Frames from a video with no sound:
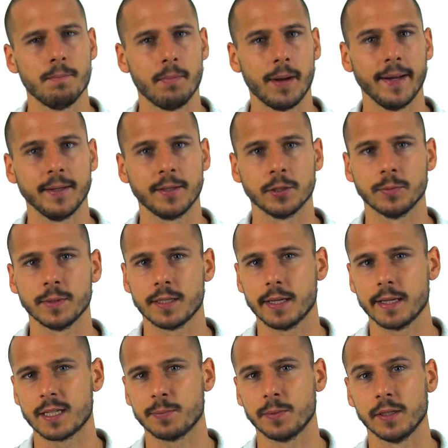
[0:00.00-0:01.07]
Myotome
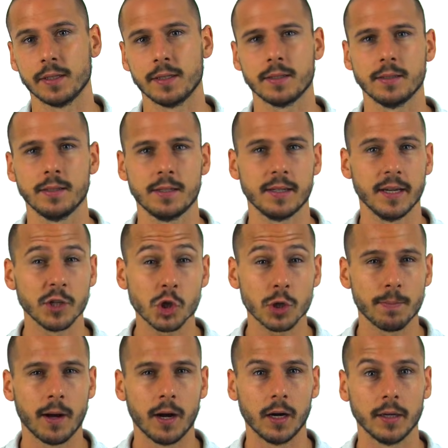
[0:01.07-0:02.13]
assessment is an
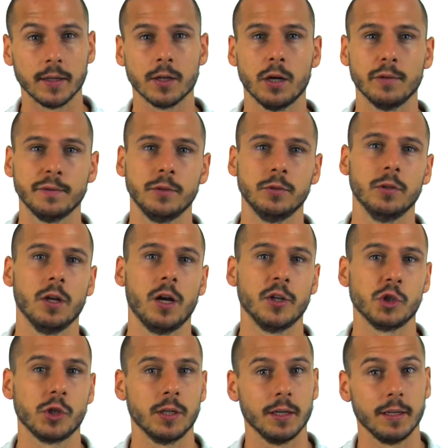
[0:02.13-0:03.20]
essential part of
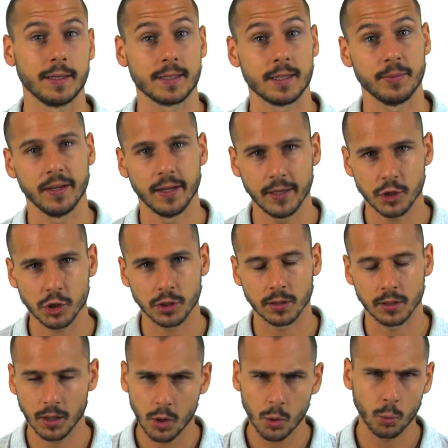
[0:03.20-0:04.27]
neurological
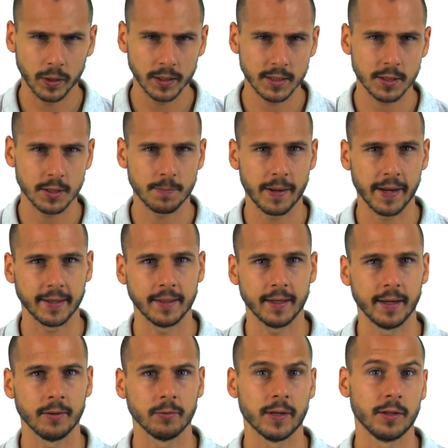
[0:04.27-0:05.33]
examination when
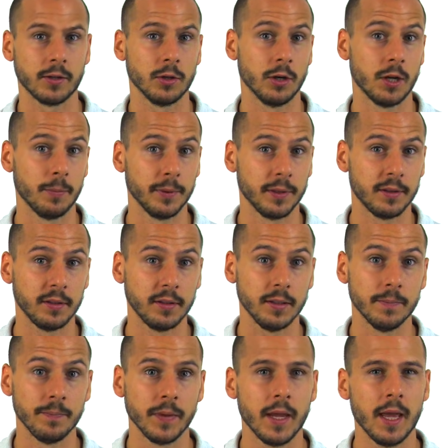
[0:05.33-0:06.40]
suspecting
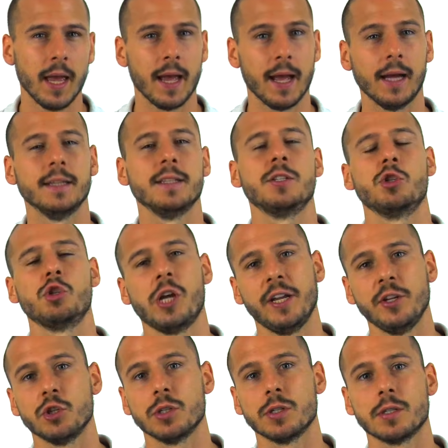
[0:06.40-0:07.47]
radiculopathy, as
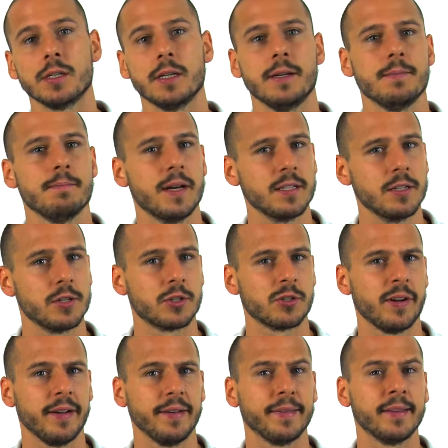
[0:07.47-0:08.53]
changes in muscle
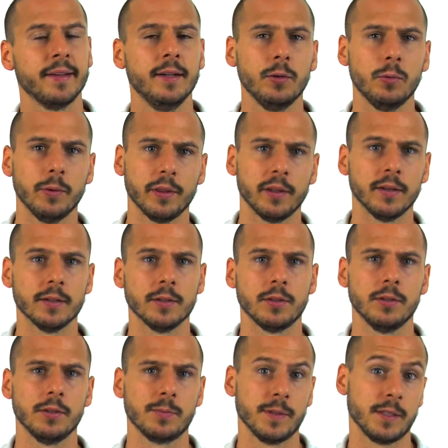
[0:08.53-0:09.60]
strength within a
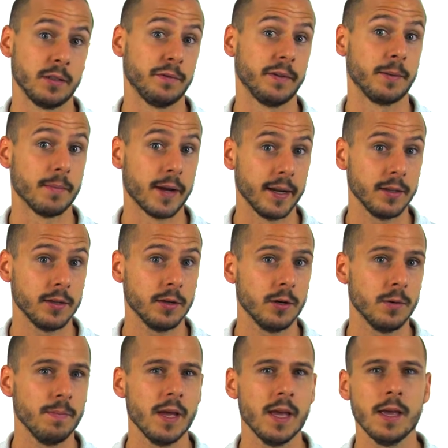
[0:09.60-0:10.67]
specific
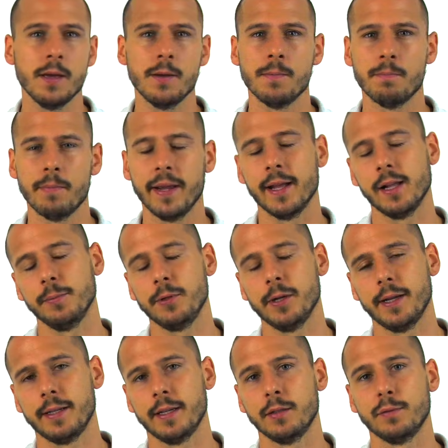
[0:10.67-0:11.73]
myotome may help you
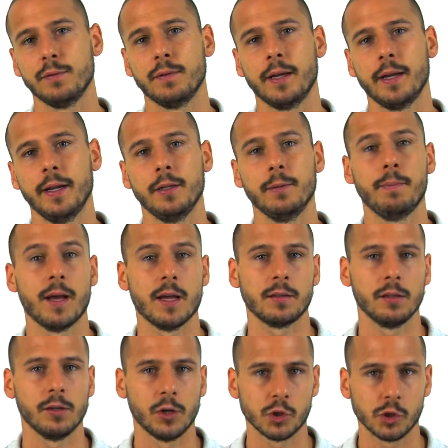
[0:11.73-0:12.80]
identify the
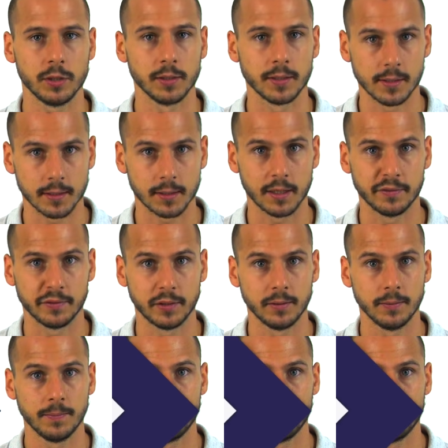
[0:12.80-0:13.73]
pathological disc level.